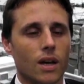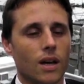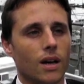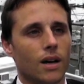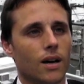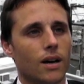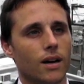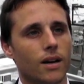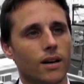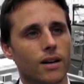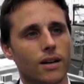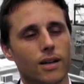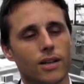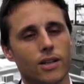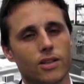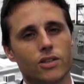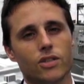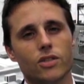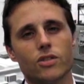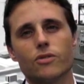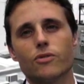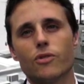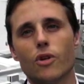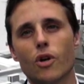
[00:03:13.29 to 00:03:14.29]
to
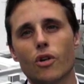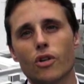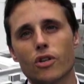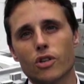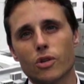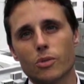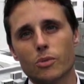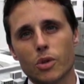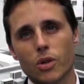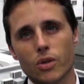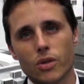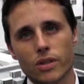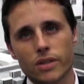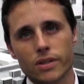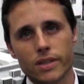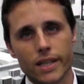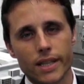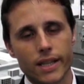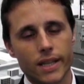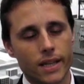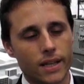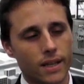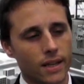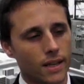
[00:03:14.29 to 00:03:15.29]
the foreign community.